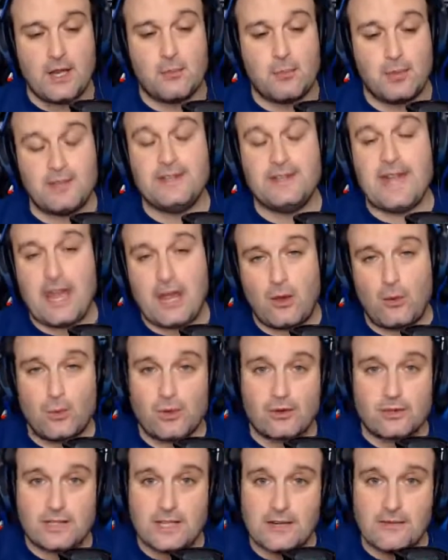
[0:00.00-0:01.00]
But now
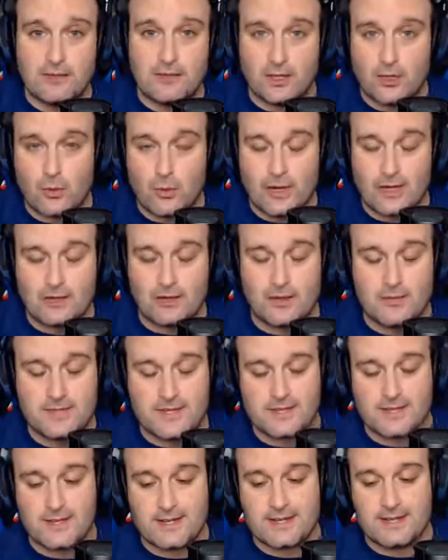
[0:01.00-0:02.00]
we're given a quick glimpse,
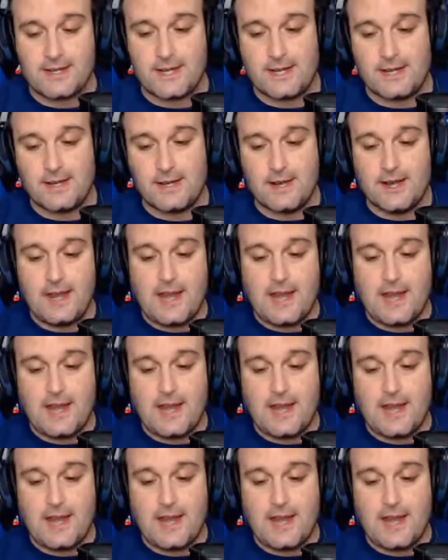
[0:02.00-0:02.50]
as I said,